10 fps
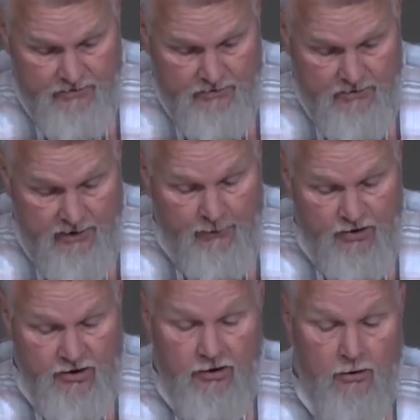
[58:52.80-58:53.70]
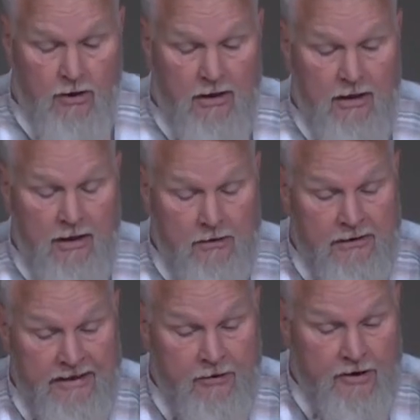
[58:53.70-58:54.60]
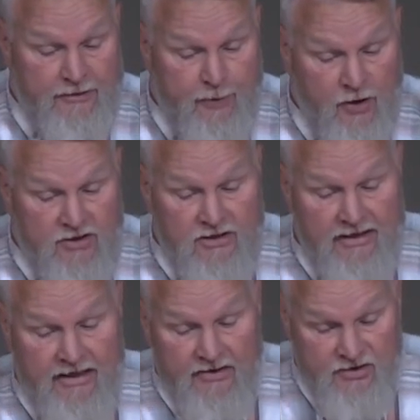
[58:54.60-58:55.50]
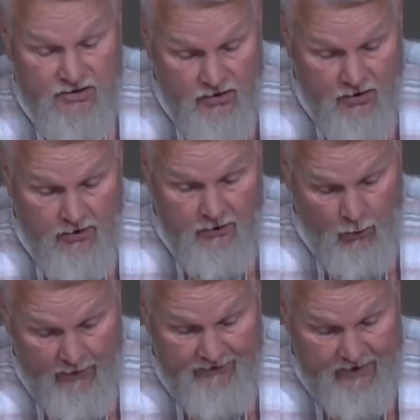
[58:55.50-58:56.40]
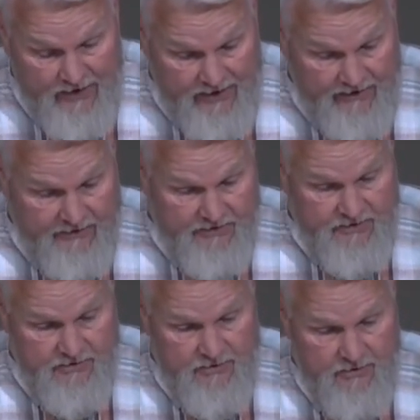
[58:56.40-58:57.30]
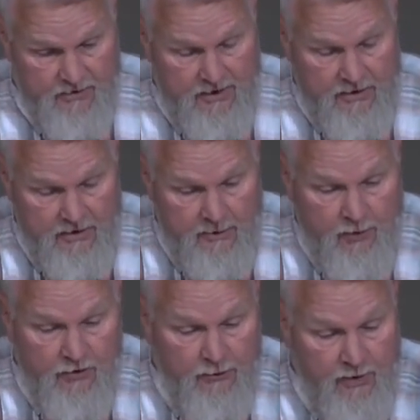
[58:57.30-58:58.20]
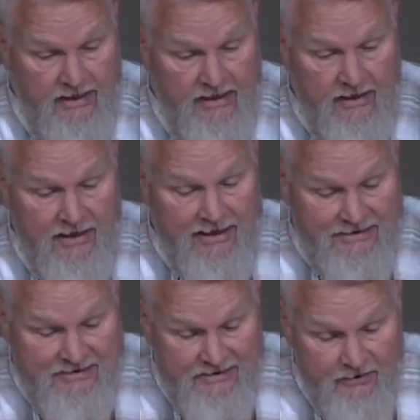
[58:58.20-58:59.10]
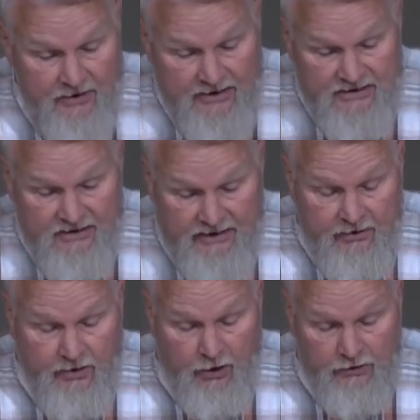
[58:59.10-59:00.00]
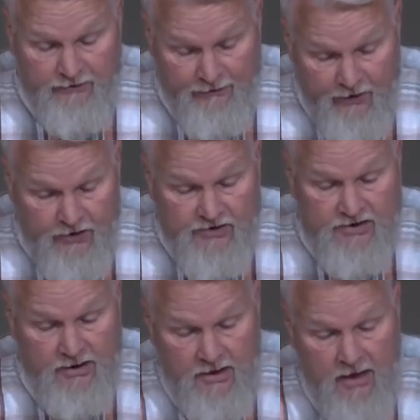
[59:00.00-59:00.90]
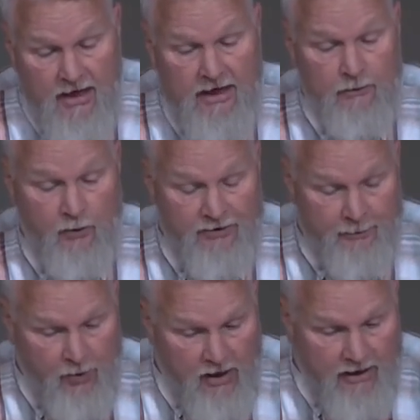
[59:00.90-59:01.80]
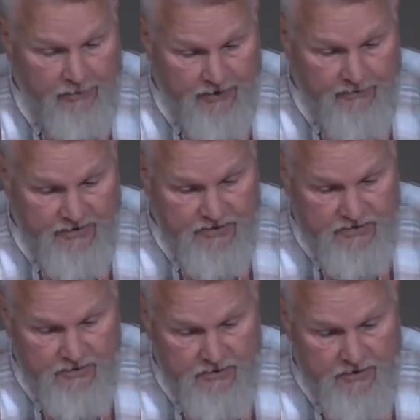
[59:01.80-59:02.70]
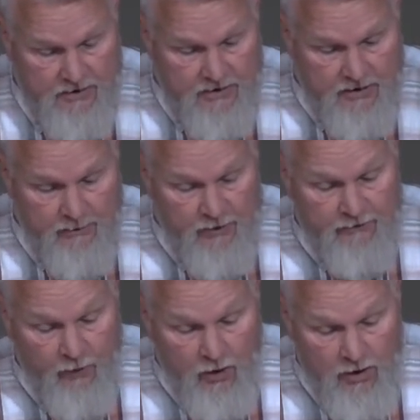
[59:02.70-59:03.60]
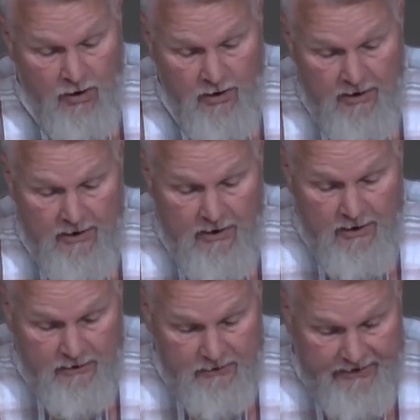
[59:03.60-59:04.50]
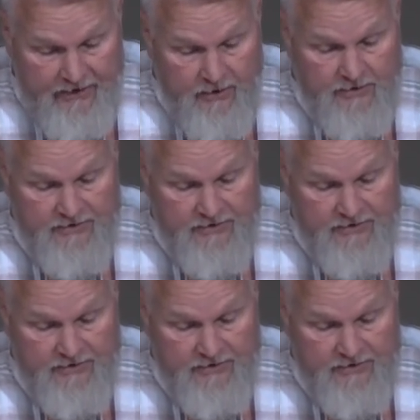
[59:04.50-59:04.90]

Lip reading: Number 2, a leader is personally concerned with the needs. Number 3, a serious leader goes first to God with the problems. Number 4, a leader is